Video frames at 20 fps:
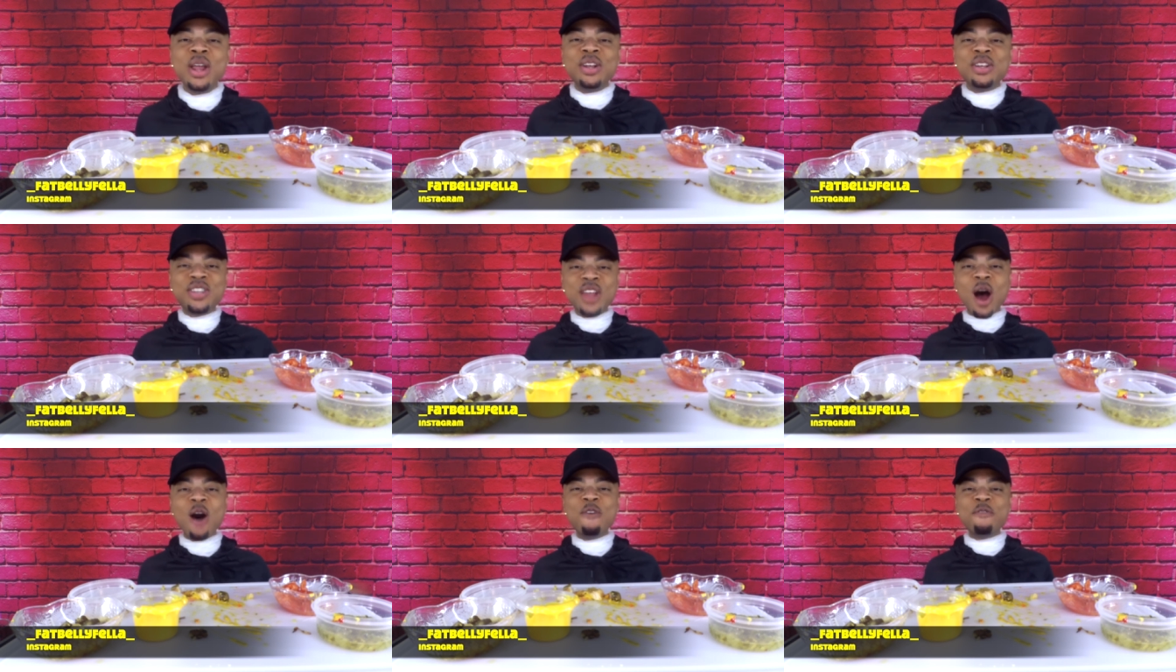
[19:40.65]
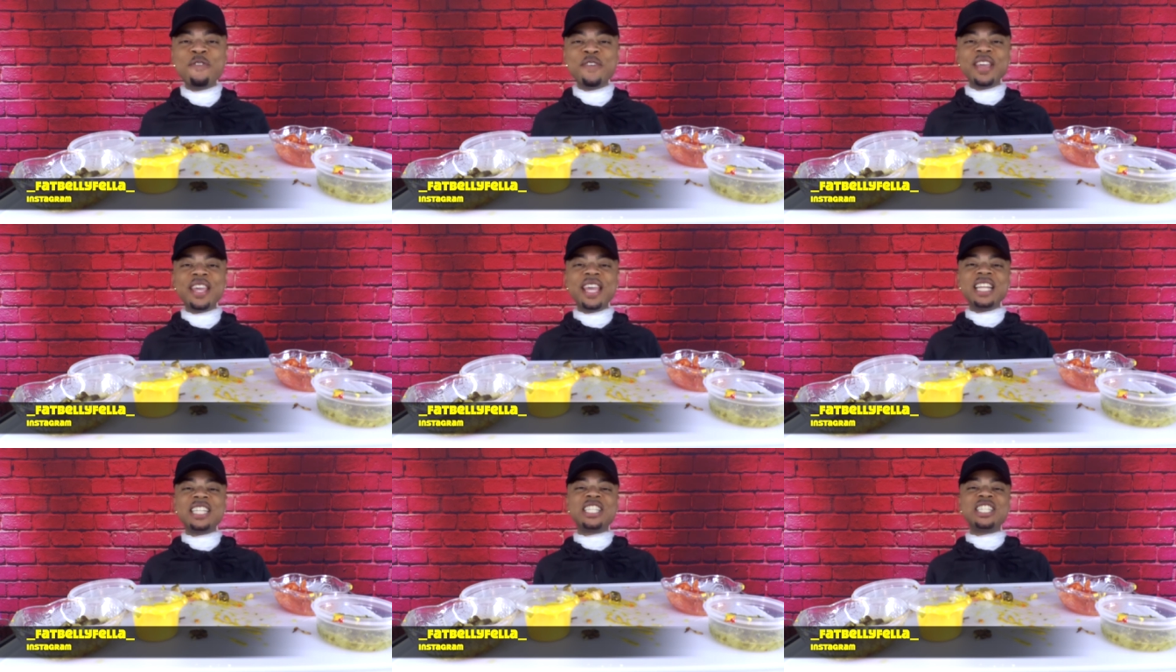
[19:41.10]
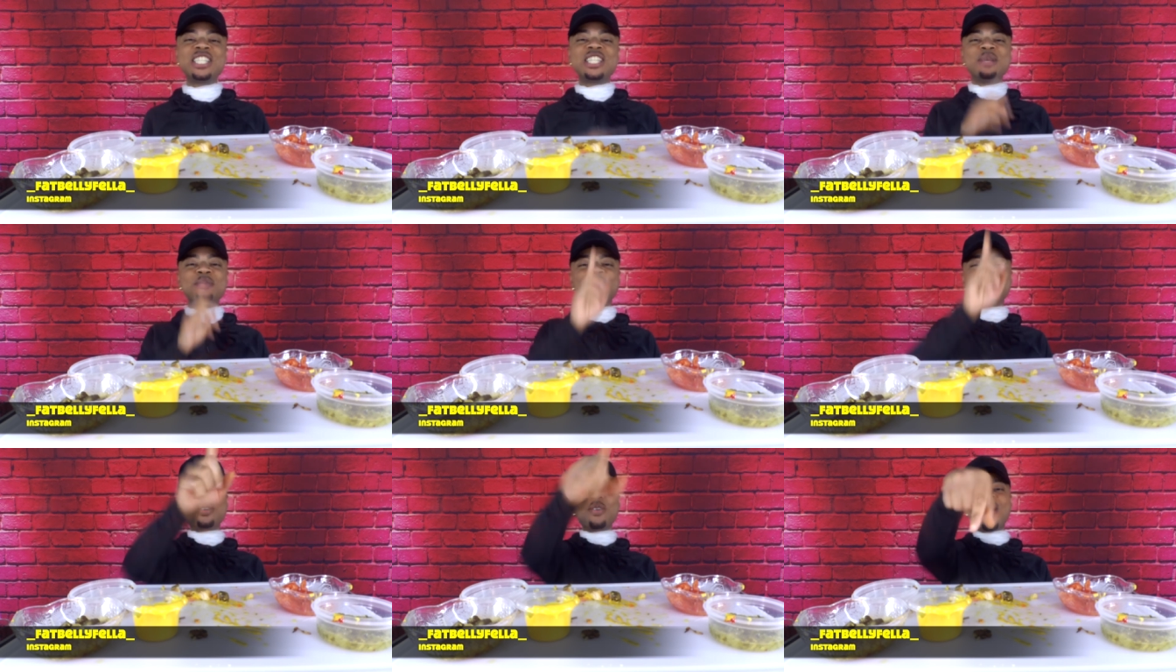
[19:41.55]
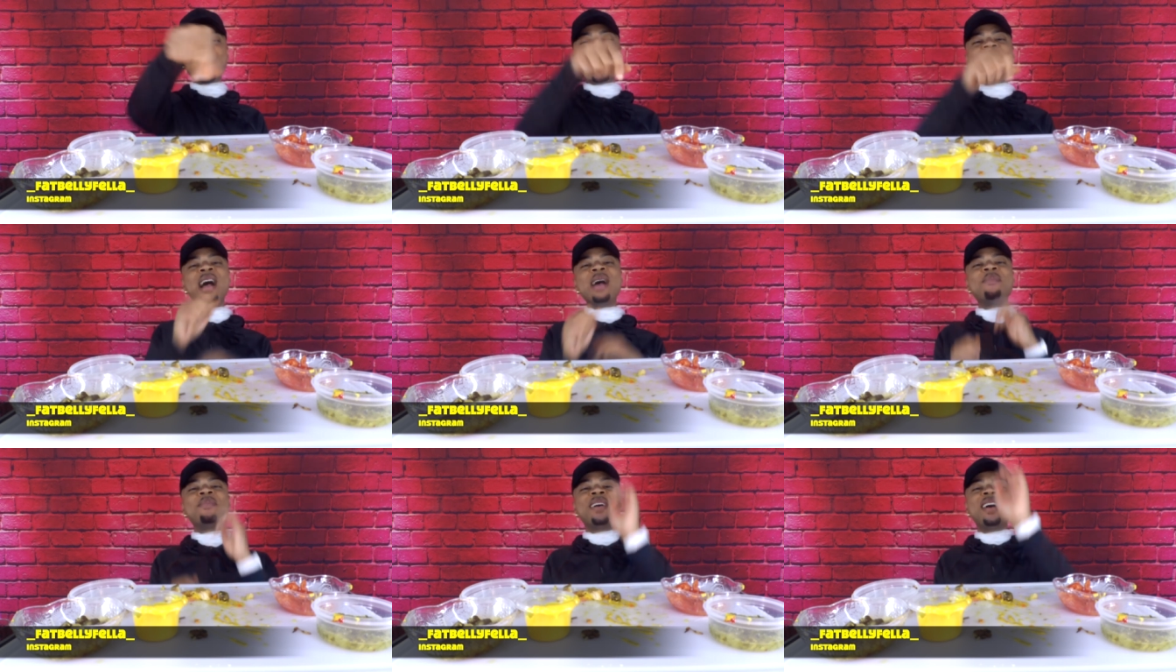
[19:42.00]
Don't forget to
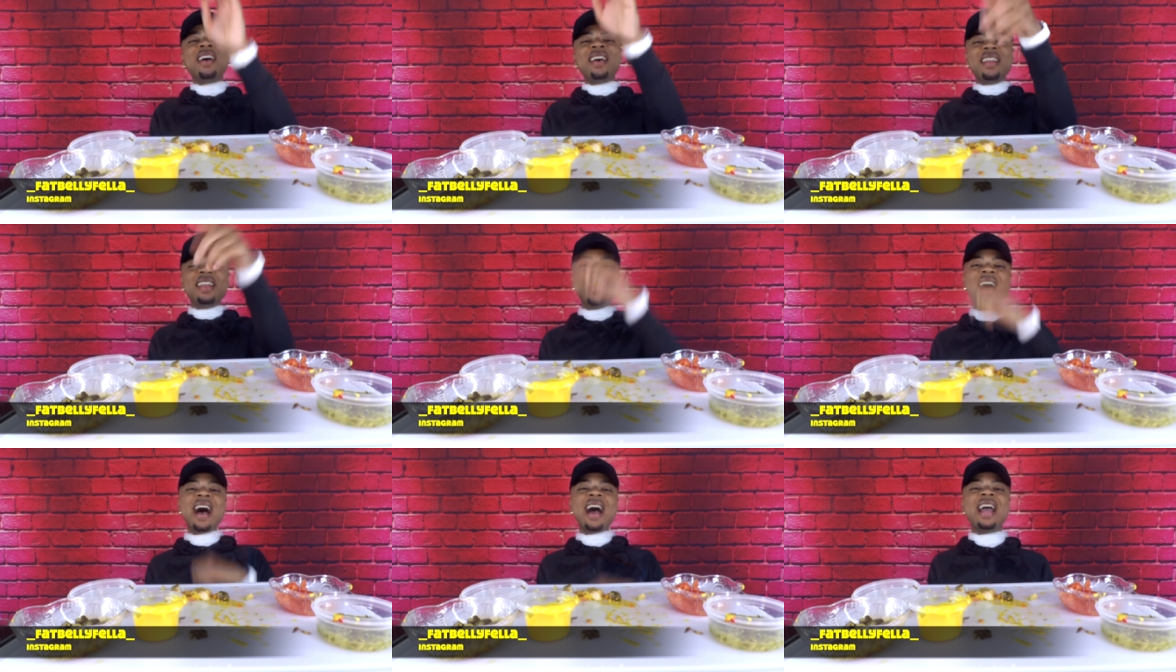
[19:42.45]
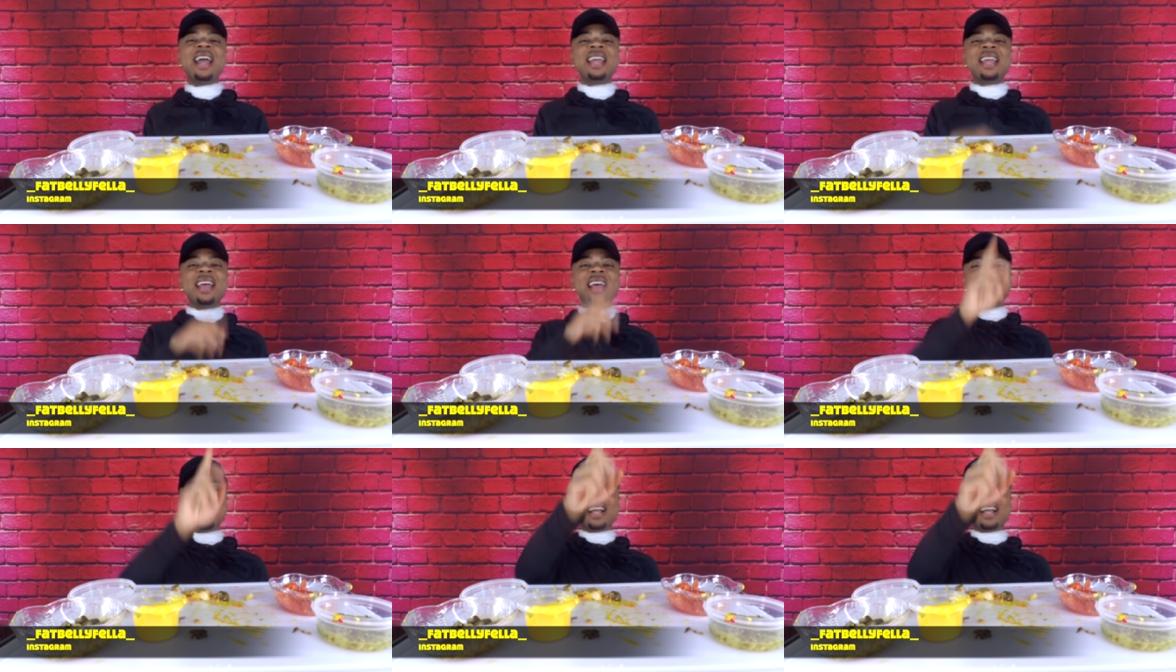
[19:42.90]
subscribe, like,